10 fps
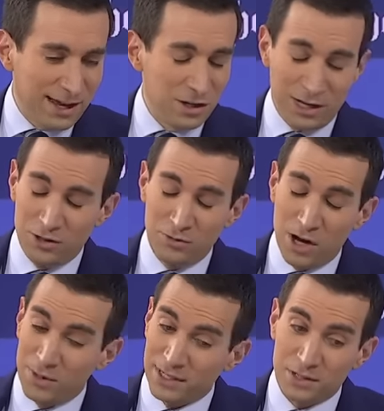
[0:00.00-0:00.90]
And you
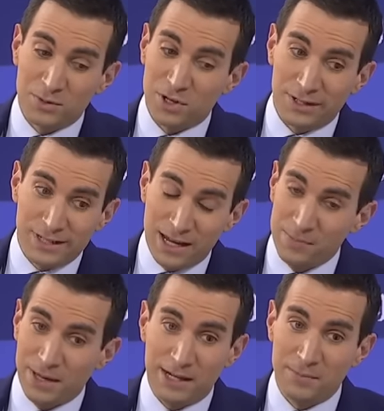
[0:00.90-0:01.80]
know it because it was on
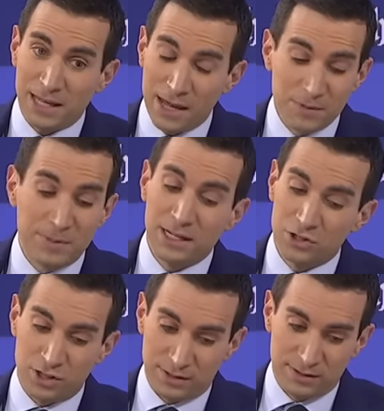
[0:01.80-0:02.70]
tape, and it became a big
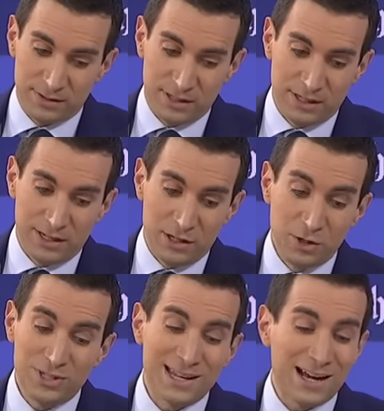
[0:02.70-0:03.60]
issue.
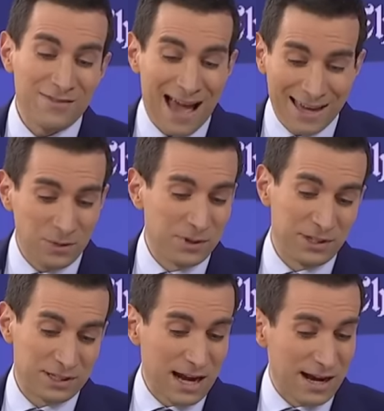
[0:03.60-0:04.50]
You said, I've had it with
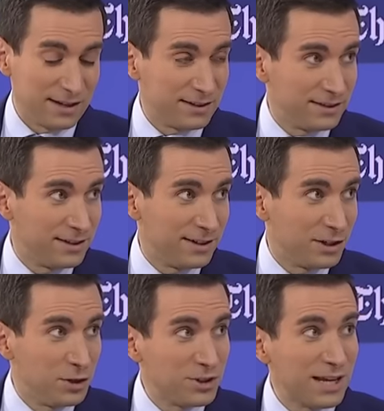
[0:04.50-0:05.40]
this guy.
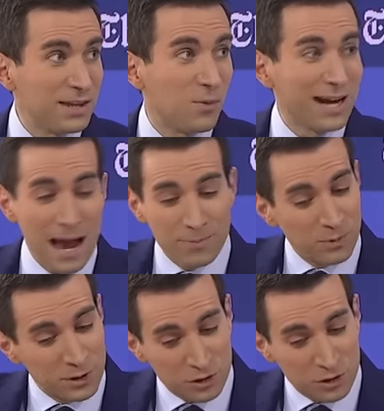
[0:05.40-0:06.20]
You said that what happened was